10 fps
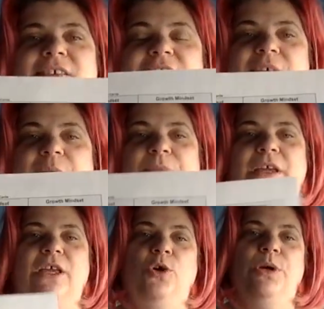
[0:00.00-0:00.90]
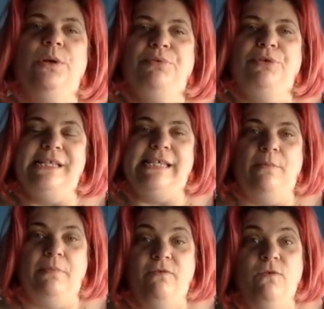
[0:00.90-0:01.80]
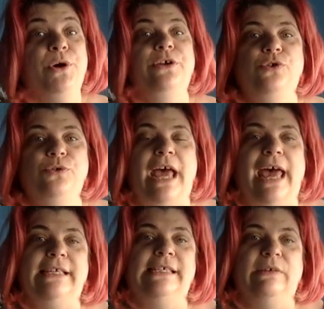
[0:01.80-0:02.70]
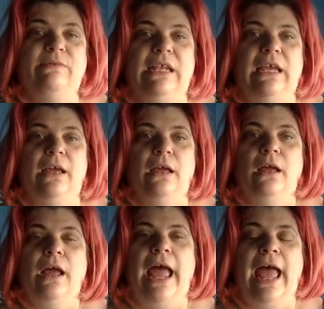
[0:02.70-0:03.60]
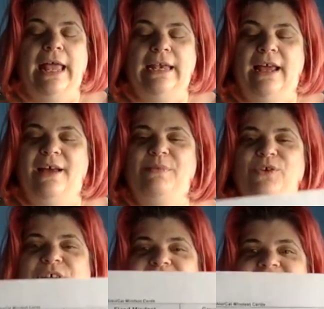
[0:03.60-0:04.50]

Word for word: is something you would print out before you do the activity. And um, you can